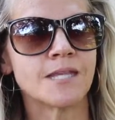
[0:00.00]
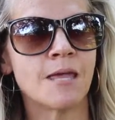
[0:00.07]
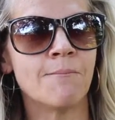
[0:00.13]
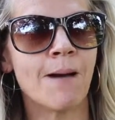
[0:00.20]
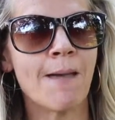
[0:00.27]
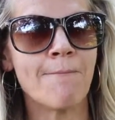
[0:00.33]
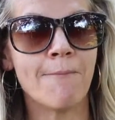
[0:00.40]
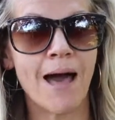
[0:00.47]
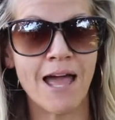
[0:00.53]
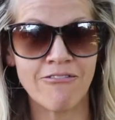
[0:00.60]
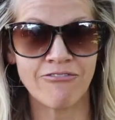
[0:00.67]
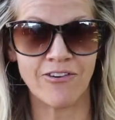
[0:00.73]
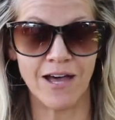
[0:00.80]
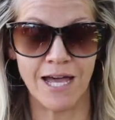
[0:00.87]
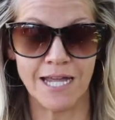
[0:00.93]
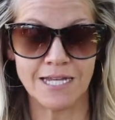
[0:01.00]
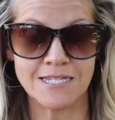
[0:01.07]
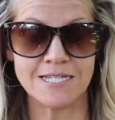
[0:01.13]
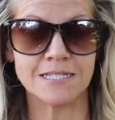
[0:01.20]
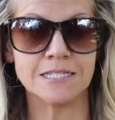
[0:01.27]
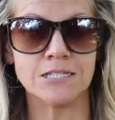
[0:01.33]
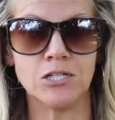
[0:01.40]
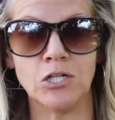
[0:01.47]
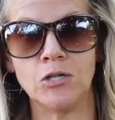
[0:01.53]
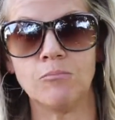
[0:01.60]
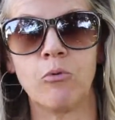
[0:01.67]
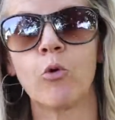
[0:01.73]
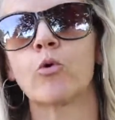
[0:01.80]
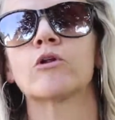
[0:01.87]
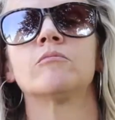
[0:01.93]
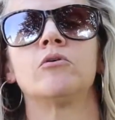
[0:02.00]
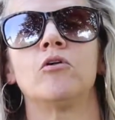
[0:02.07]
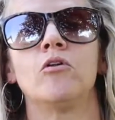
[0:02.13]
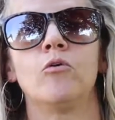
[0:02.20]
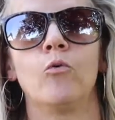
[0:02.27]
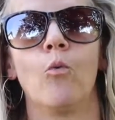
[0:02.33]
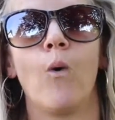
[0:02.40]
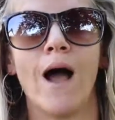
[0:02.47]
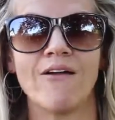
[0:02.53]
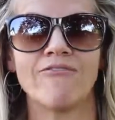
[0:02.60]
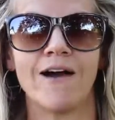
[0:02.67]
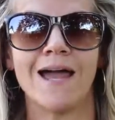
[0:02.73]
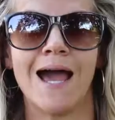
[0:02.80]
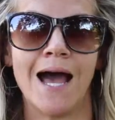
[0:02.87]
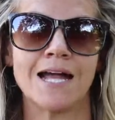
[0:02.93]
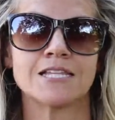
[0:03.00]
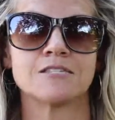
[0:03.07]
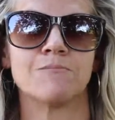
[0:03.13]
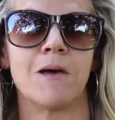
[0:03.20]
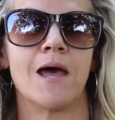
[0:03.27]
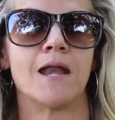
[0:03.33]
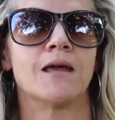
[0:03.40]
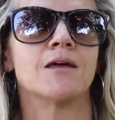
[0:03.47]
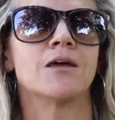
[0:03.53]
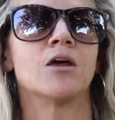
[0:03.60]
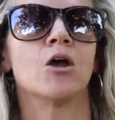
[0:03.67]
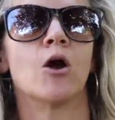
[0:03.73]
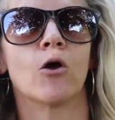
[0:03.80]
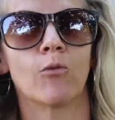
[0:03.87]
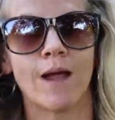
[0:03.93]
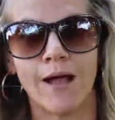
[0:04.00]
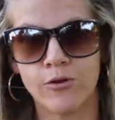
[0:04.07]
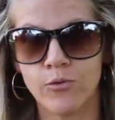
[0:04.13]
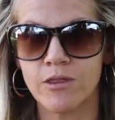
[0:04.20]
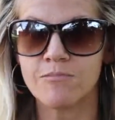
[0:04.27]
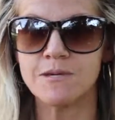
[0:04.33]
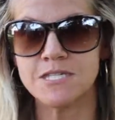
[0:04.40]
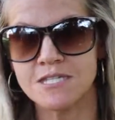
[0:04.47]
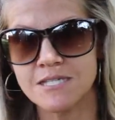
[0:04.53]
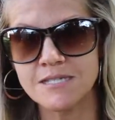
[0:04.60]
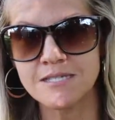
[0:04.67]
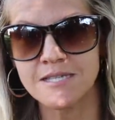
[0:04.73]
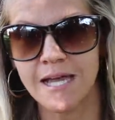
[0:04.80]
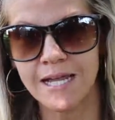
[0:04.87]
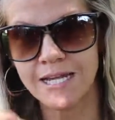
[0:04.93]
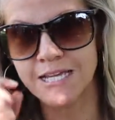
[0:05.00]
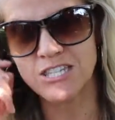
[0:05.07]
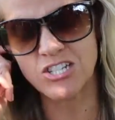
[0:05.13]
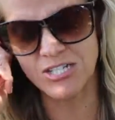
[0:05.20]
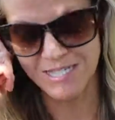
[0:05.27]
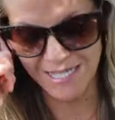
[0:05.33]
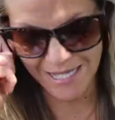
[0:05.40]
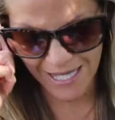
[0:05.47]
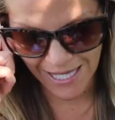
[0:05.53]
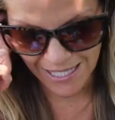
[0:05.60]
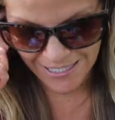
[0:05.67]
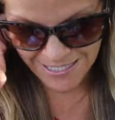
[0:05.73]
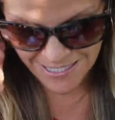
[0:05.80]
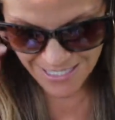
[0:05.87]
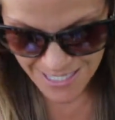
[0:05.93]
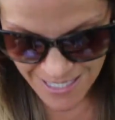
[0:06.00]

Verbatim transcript: my MiFi. It's a little portable Wi-Fi hotspot around with me to these signings, just in case